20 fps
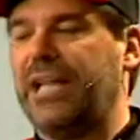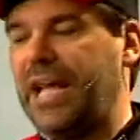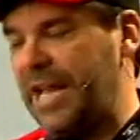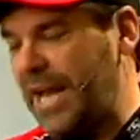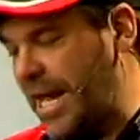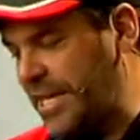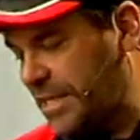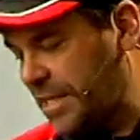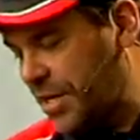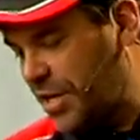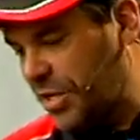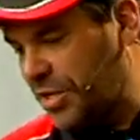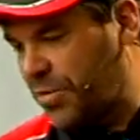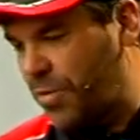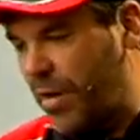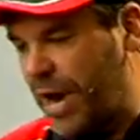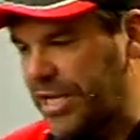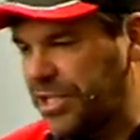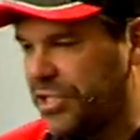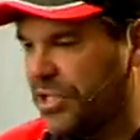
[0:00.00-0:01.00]
and that's a good
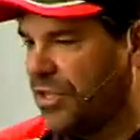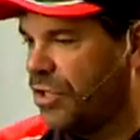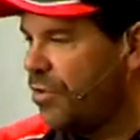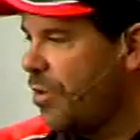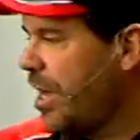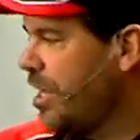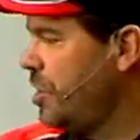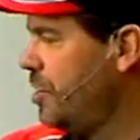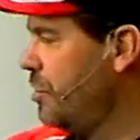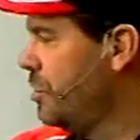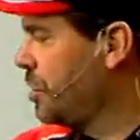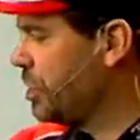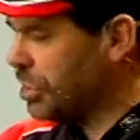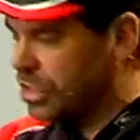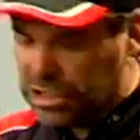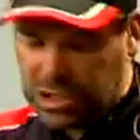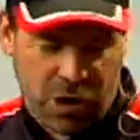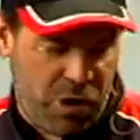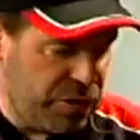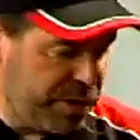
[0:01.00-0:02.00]
question. Do I use
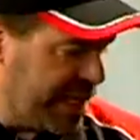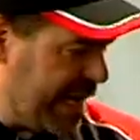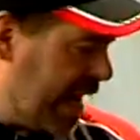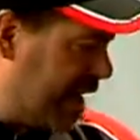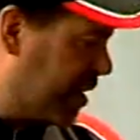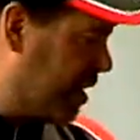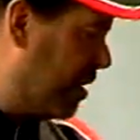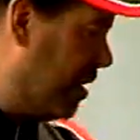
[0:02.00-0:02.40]
slow death